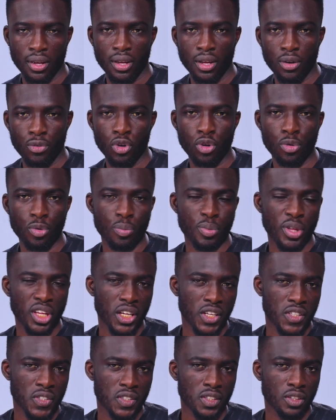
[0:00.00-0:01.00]
One of the
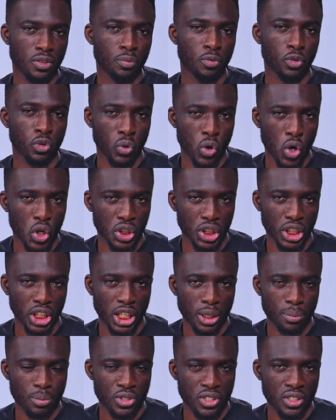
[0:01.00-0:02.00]
biggest GuardianTV
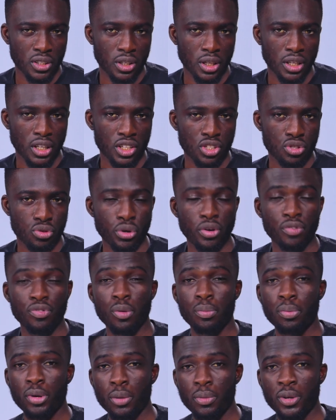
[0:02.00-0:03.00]
games in the history of the
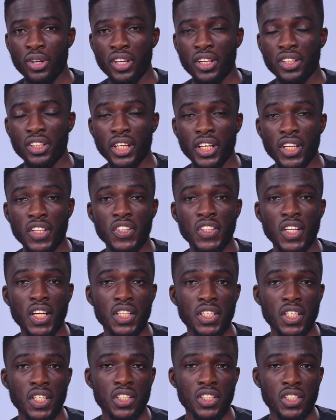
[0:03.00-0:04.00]
Premier League takes
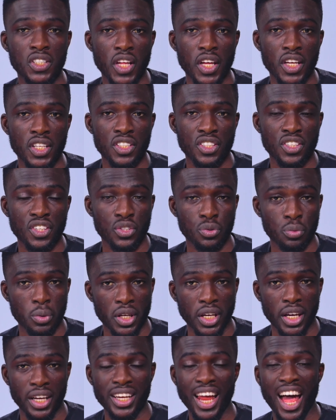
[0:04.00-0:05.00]
center stage this
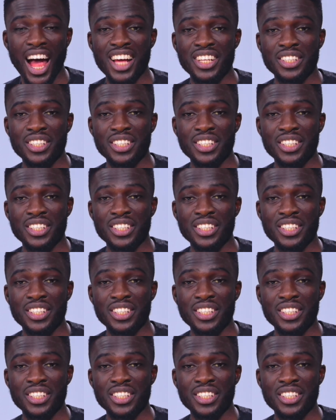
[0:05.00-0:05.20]
weekend as